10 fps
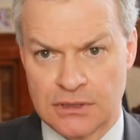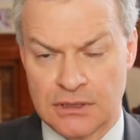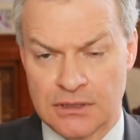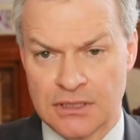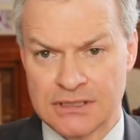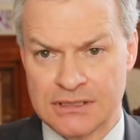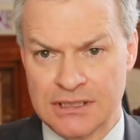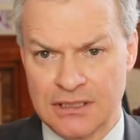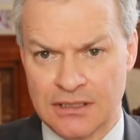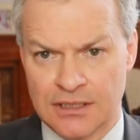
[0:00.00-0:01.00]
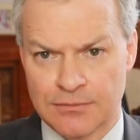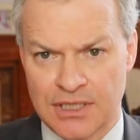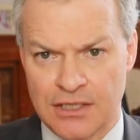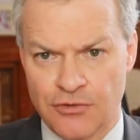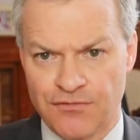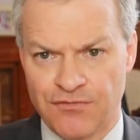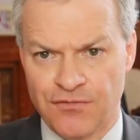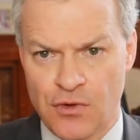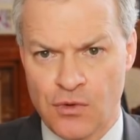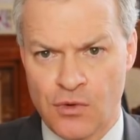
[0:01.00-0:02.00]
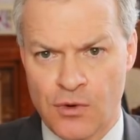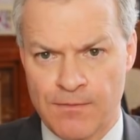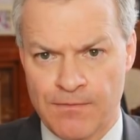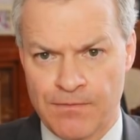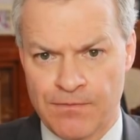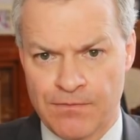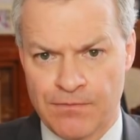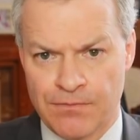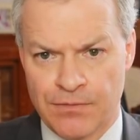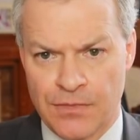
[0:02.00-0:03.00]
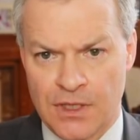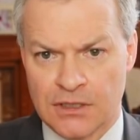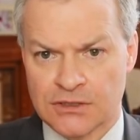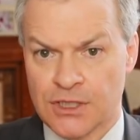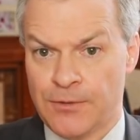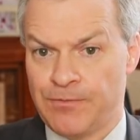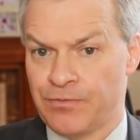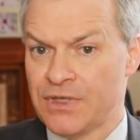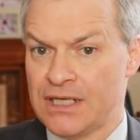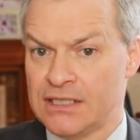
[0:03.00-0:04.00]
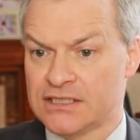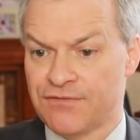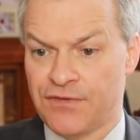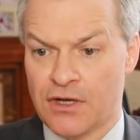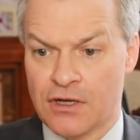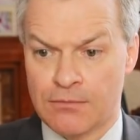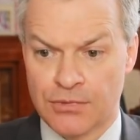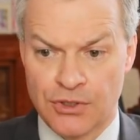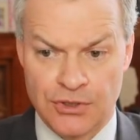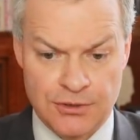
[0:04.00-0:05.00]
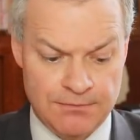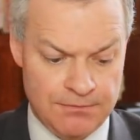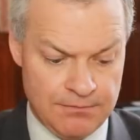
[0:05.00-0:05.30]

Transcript: And ideally I'd play off 4. So is farm good?